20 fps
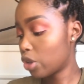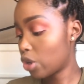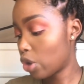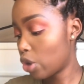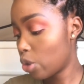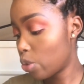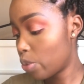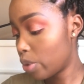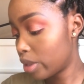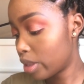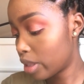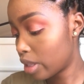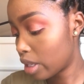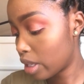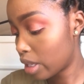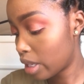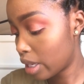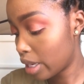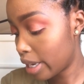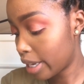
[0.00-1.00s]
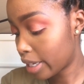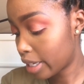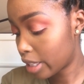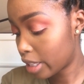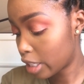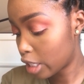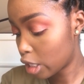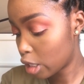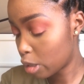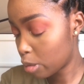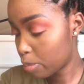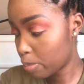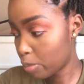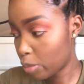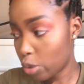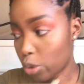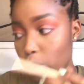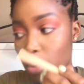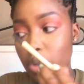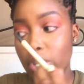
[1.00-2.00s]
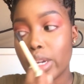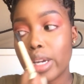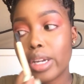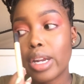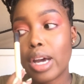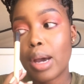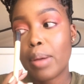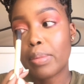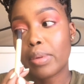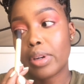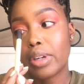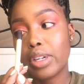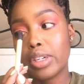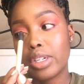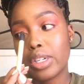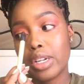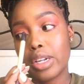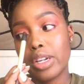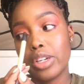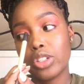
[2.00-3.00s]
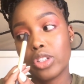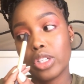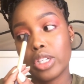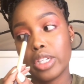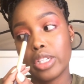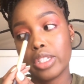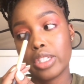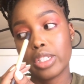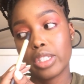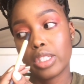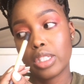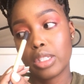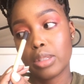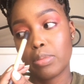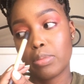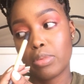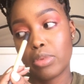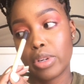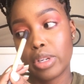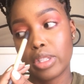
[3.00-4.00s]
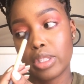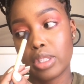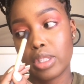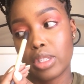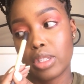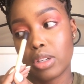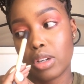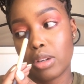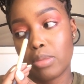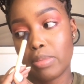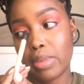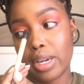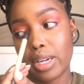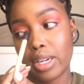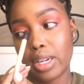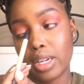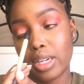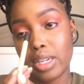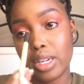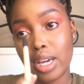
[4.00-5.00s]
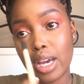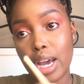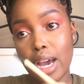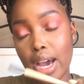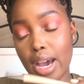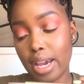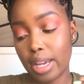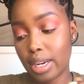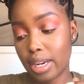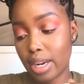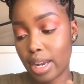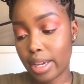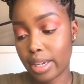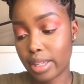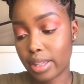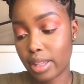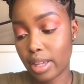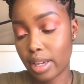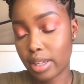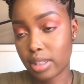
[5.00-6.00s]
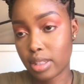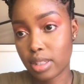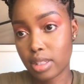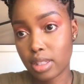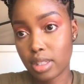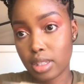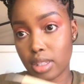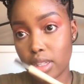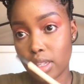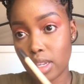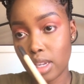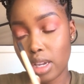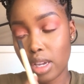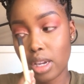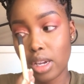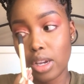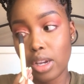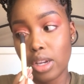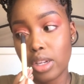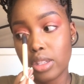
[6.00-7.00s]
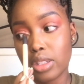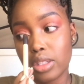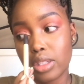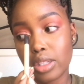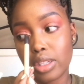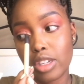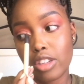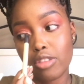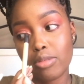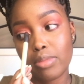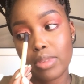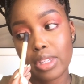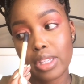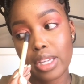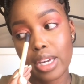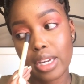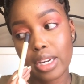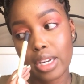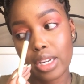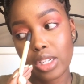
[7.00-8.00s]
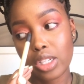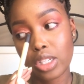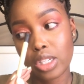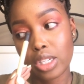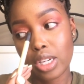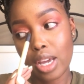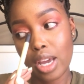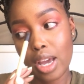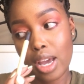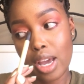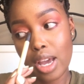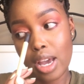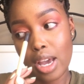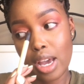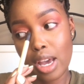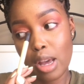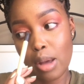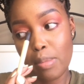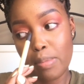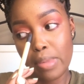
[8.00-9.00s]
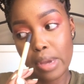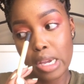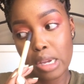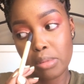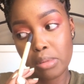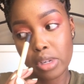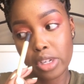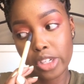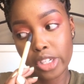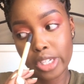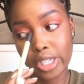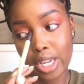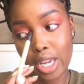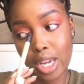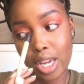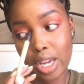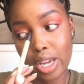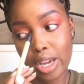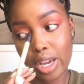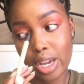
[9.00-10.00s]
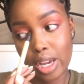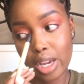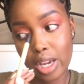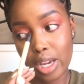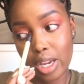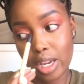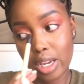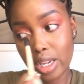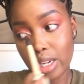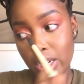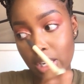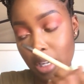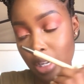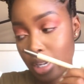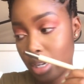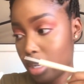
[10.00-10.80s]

go with Lick the Spoon, and I'm going to literally just press it on my inner eye like that to give me that shine, baby, shine.